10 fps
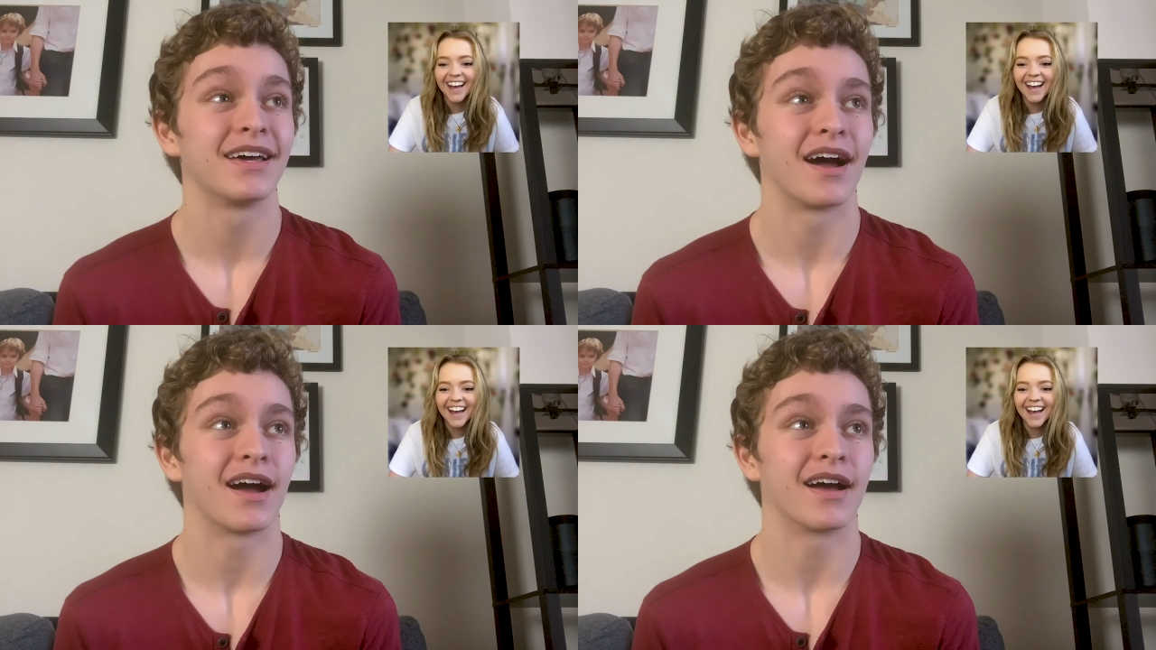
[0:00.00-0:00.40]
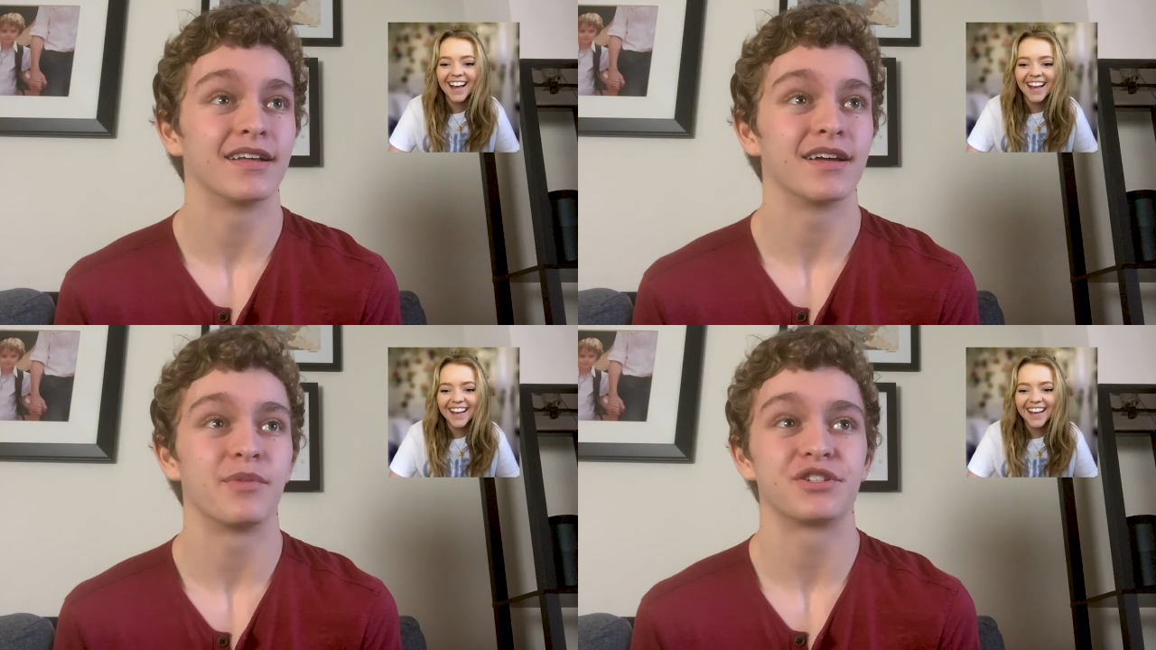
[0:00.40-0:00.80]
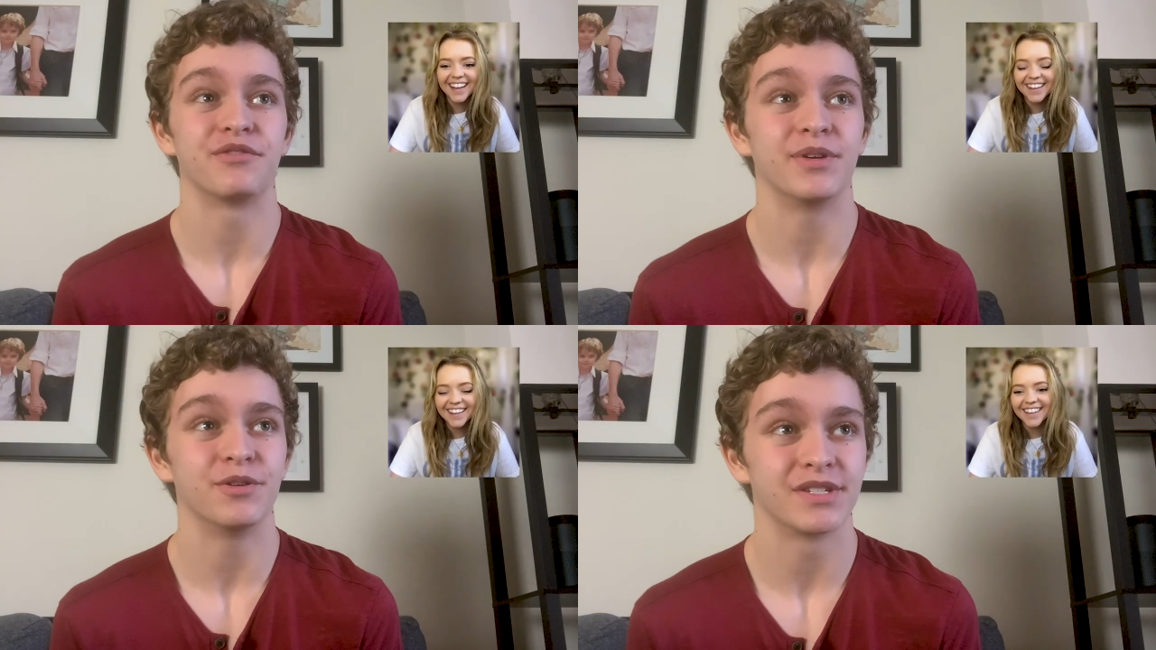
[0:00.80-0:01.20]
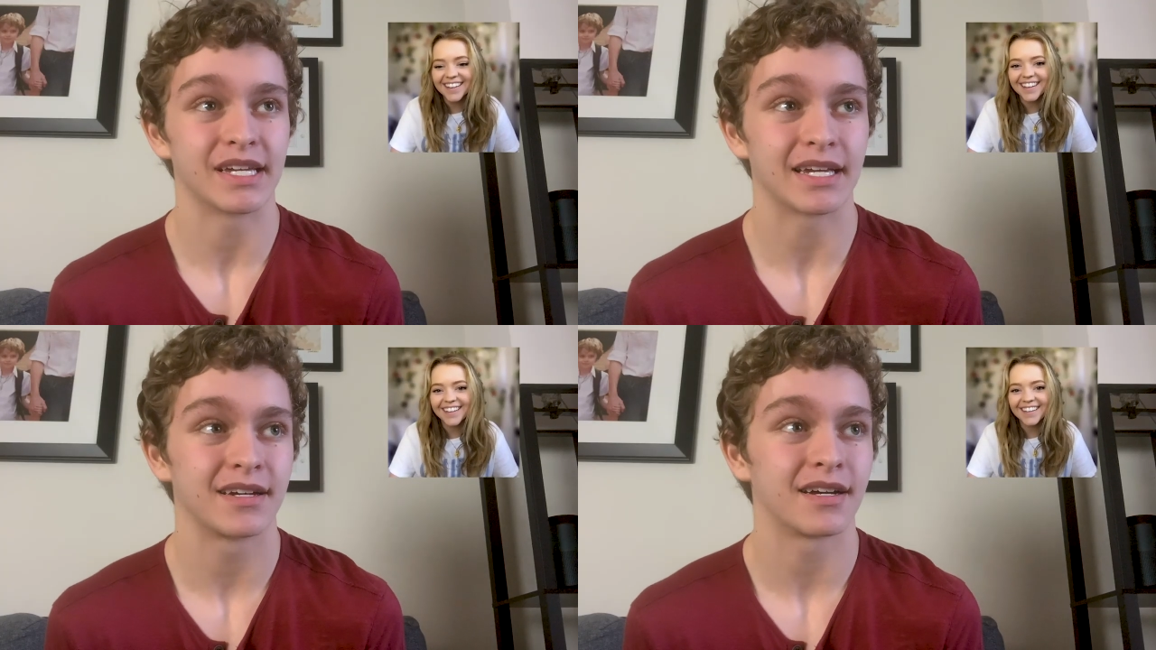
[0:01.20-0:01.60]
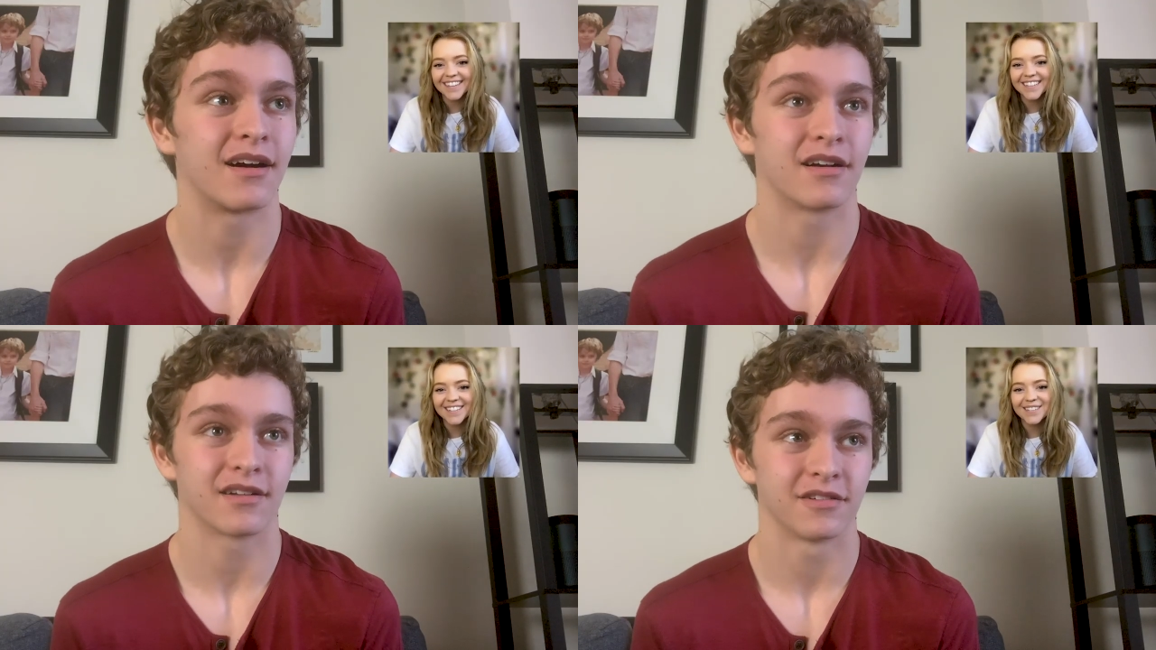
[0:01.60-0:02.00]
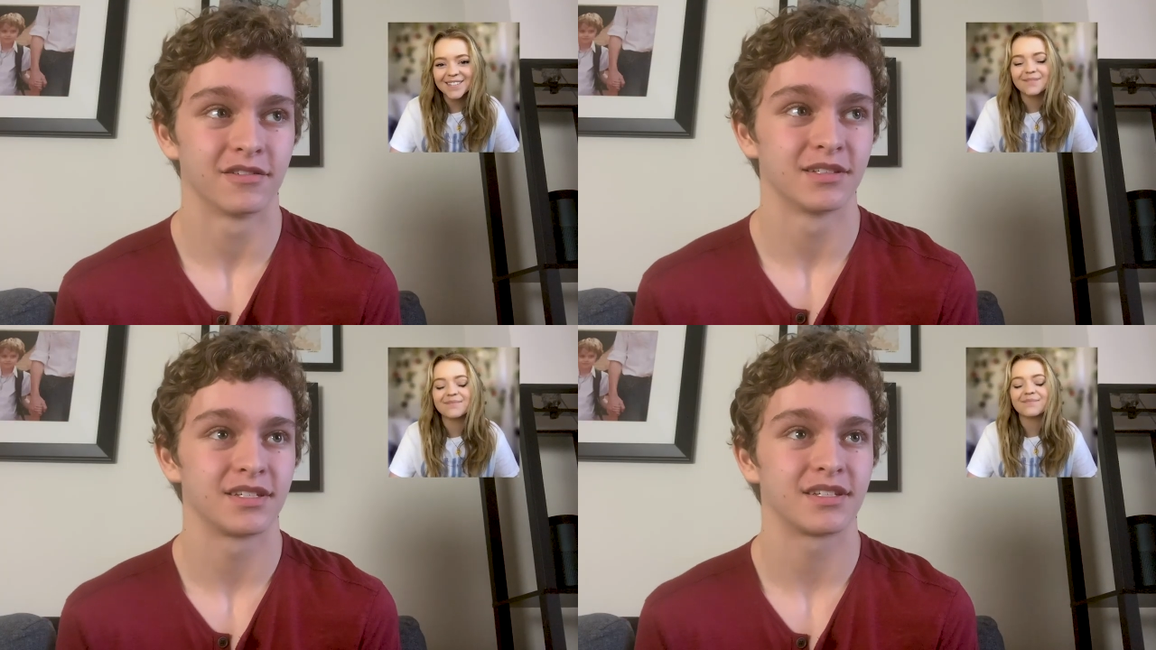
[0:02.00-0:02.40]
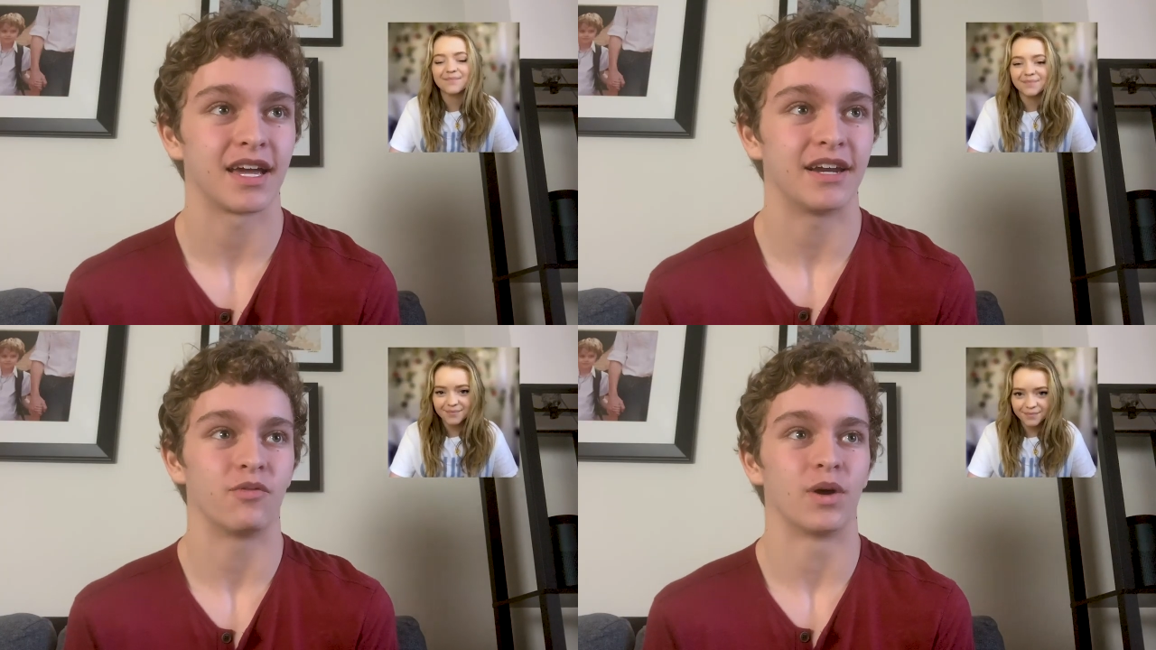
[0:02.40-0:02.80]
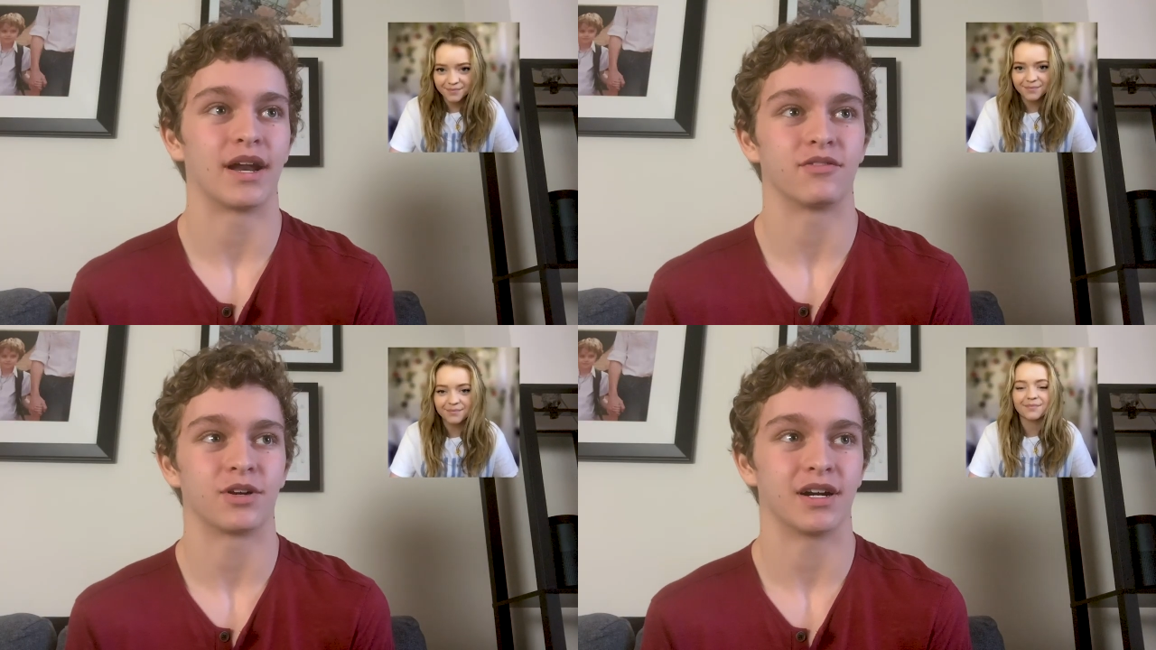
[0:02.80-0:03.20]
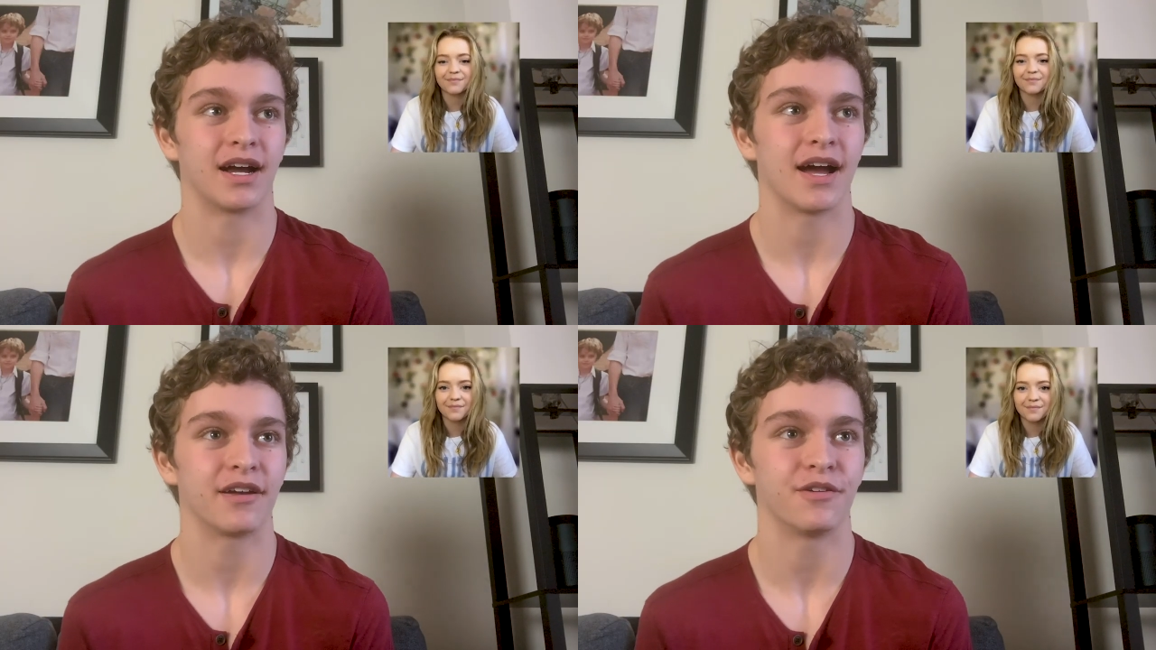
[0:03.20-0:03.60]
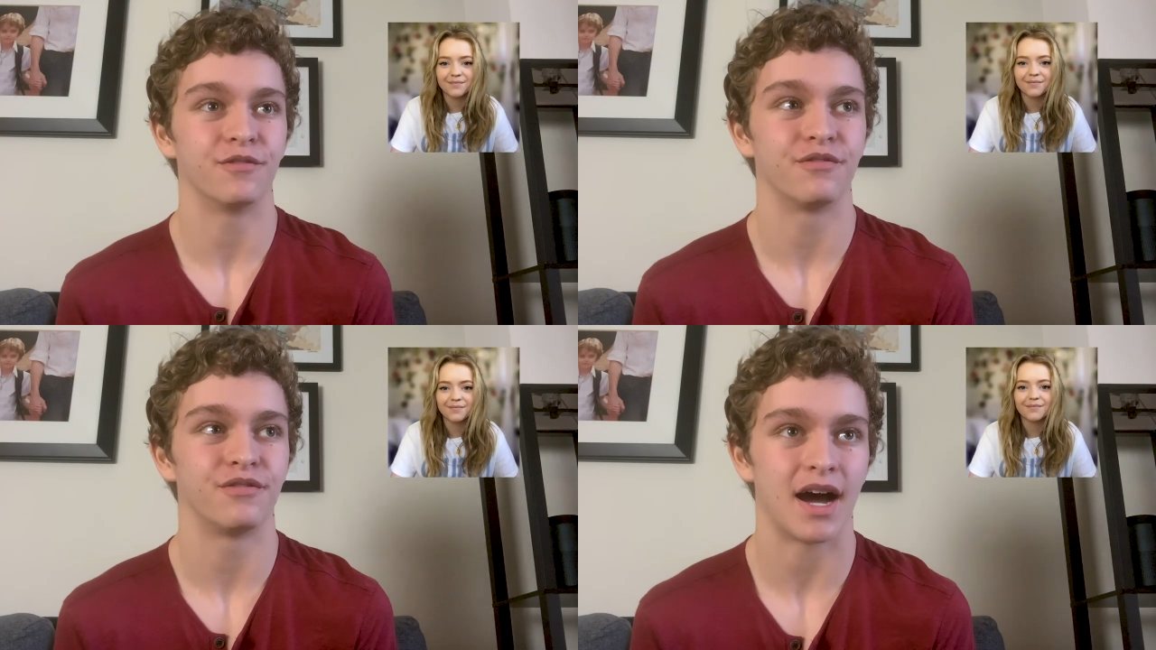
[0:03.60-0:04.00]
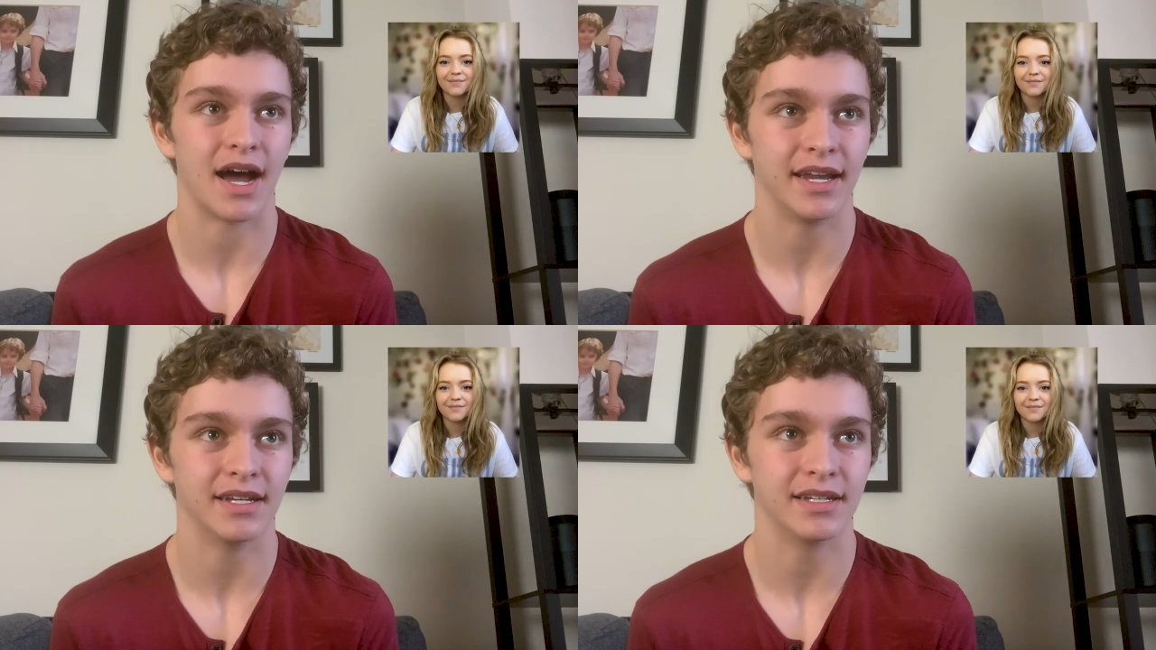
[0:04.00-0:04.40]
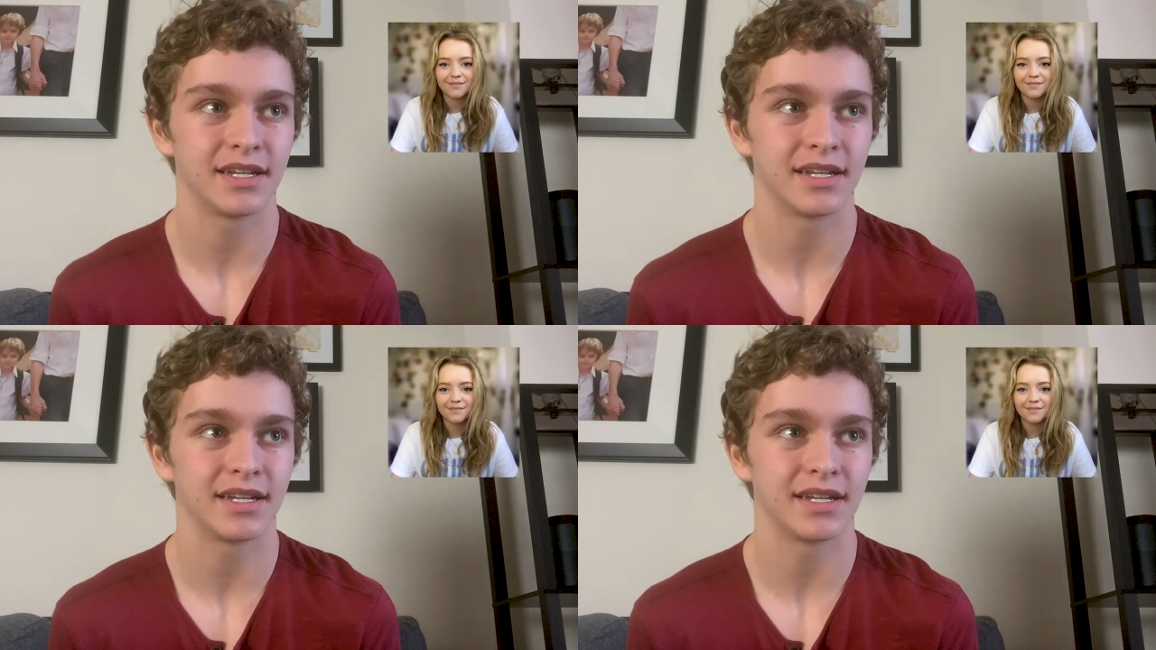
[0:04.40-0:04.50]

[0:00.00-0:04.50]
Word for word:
Speaker 1: uh, a bunch of music, articles, kind of whatever I could find.